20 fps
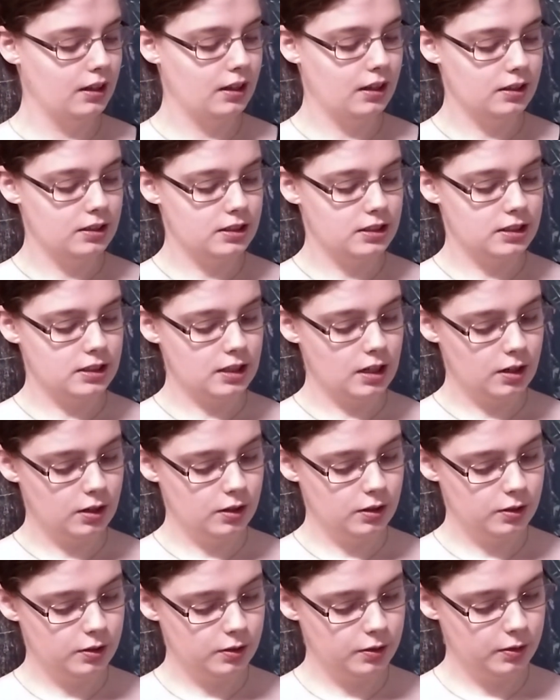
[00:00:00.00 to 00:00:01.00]

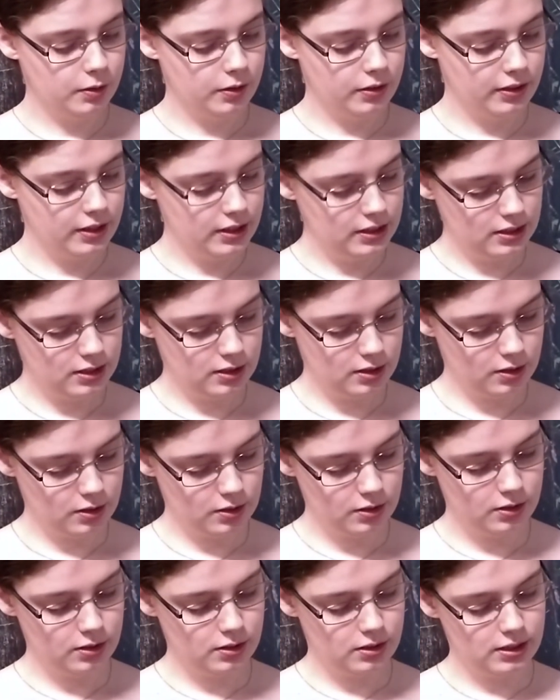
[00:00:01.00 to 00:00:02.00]
So this
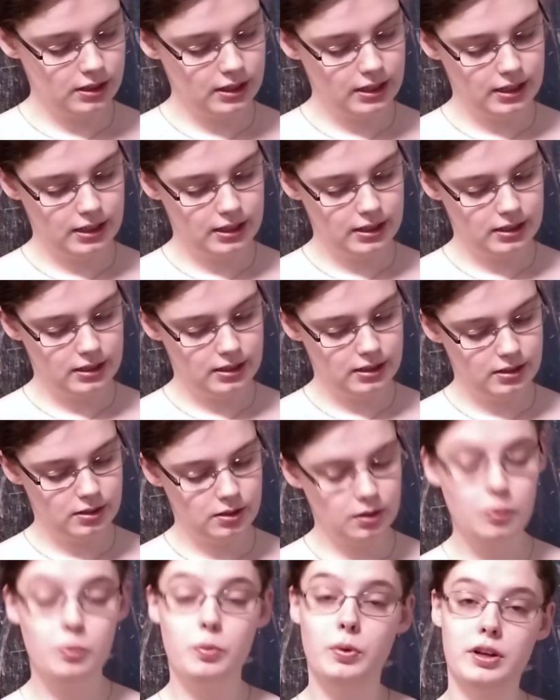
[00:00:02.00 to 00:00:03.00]
skirt is
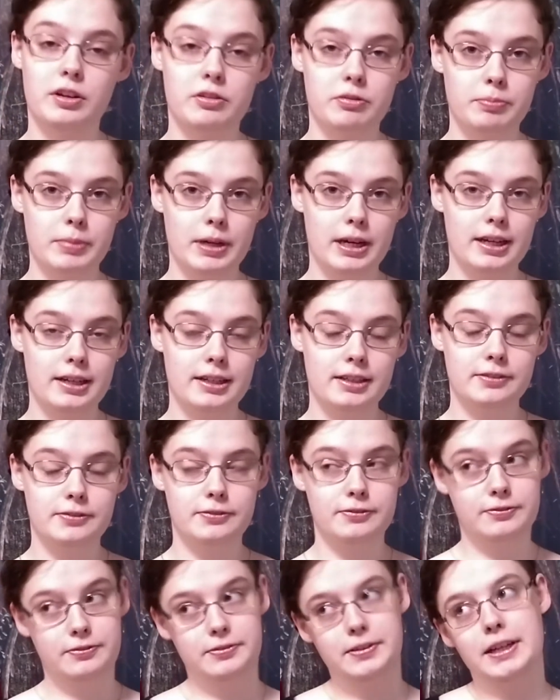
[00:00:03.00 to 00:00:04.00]
one of my
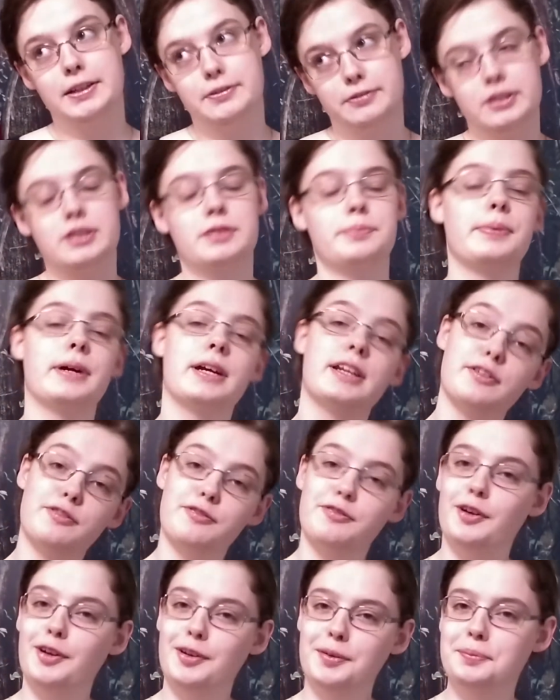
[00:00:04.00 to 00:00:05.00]
favorites by
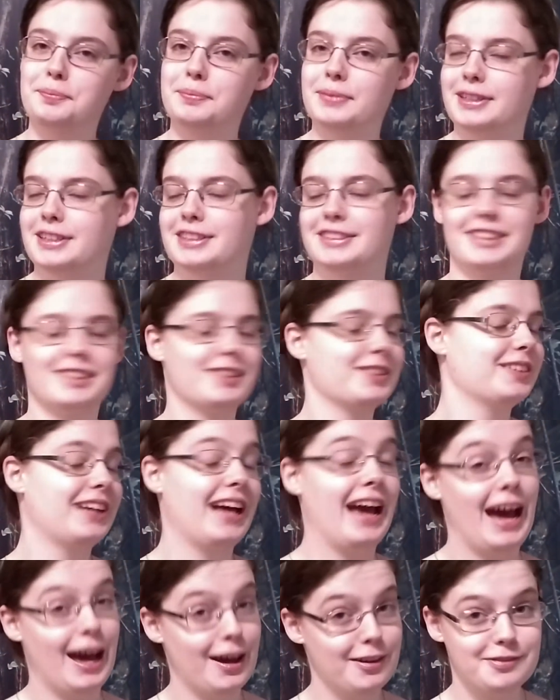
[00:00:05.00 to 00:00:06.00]
default because I don't
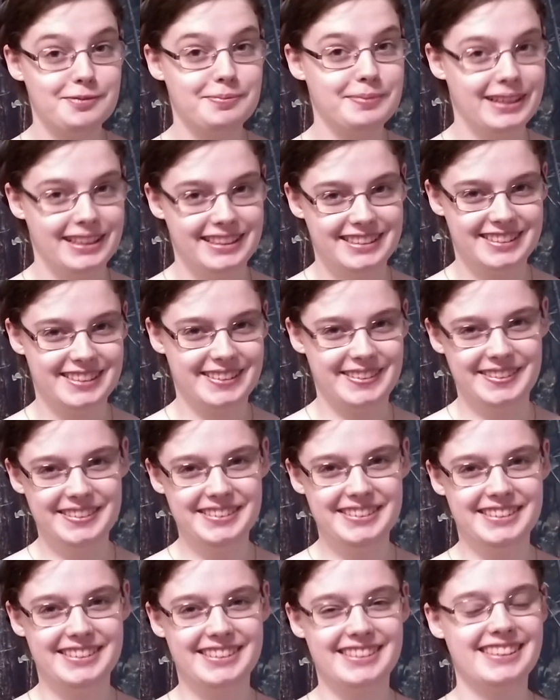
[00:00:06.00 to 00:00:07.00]
have many
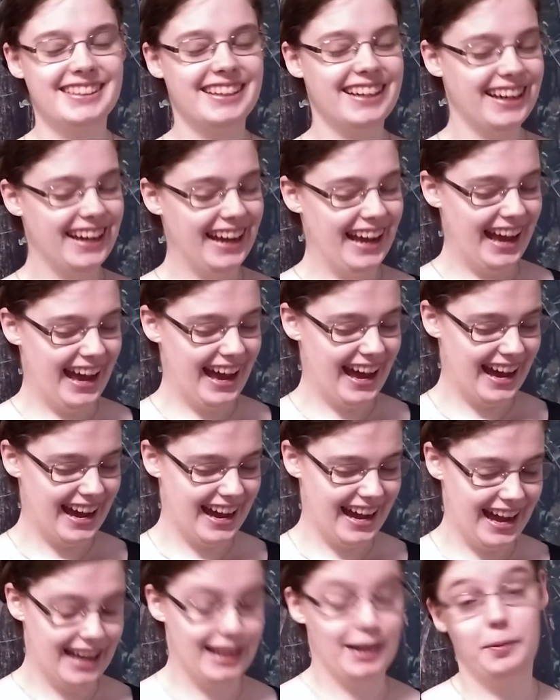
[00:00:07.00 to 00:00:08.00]
skirts
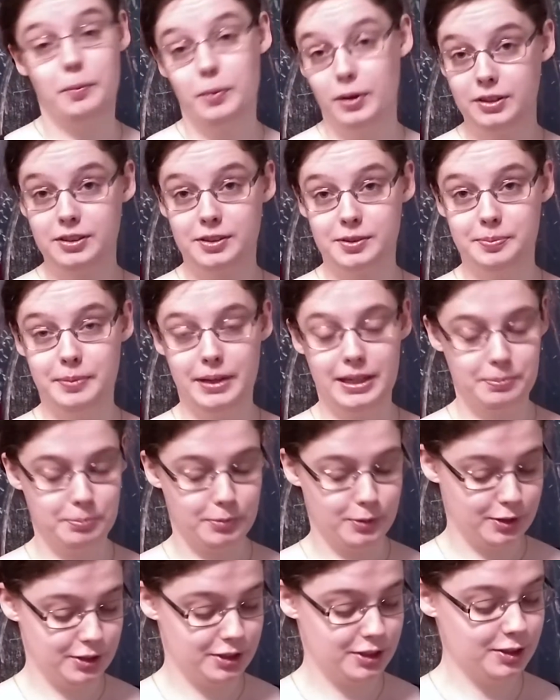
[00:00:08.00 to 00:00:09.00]
and I want to make
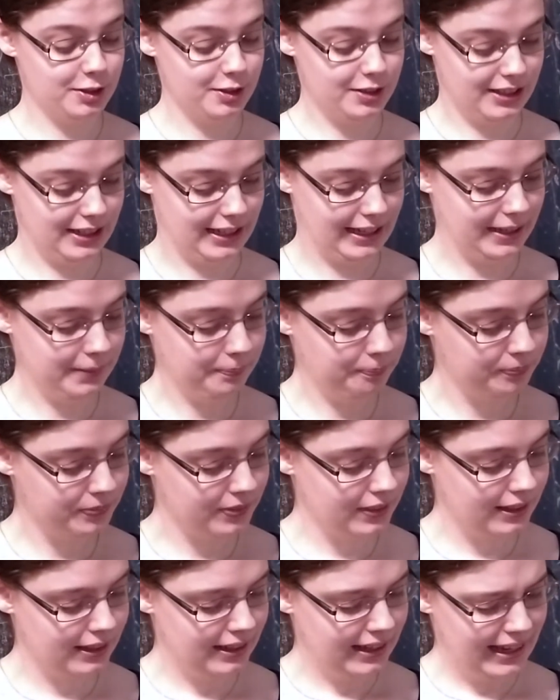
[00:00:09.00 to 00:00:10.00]
more certainly,
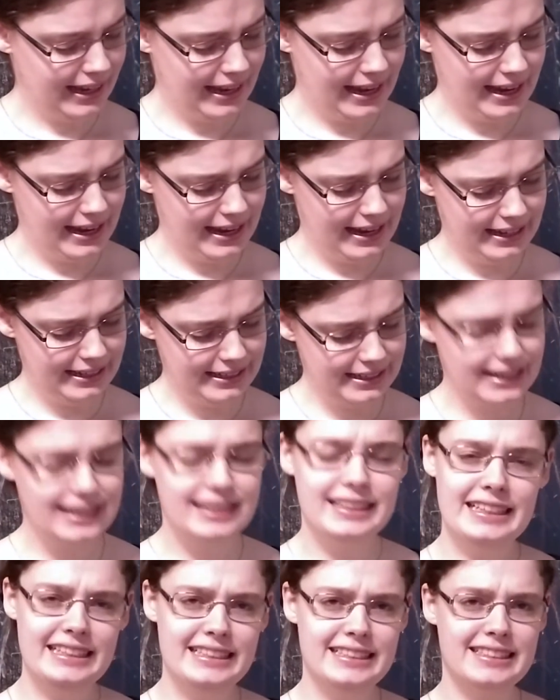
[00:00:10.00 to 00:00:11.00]
and it
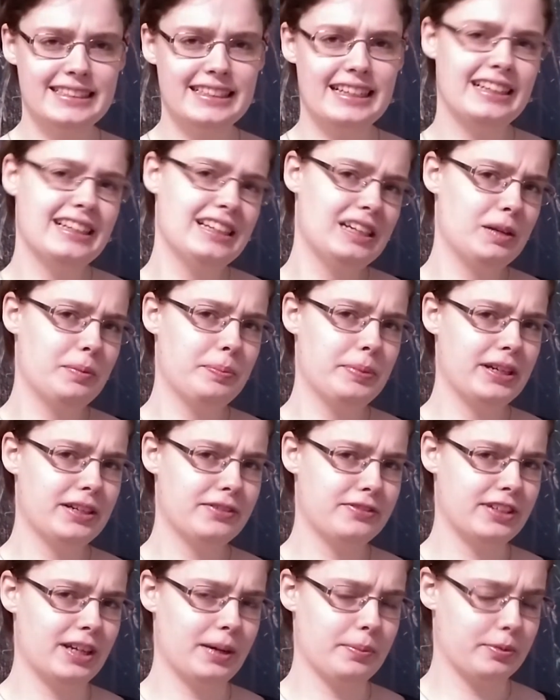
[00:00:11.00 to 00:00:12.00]
needs a little bit of
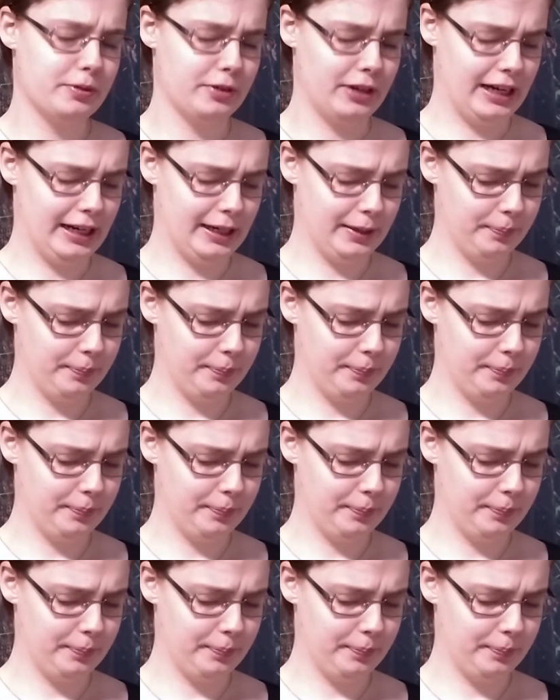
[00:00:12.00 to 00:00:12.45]
an upgrade.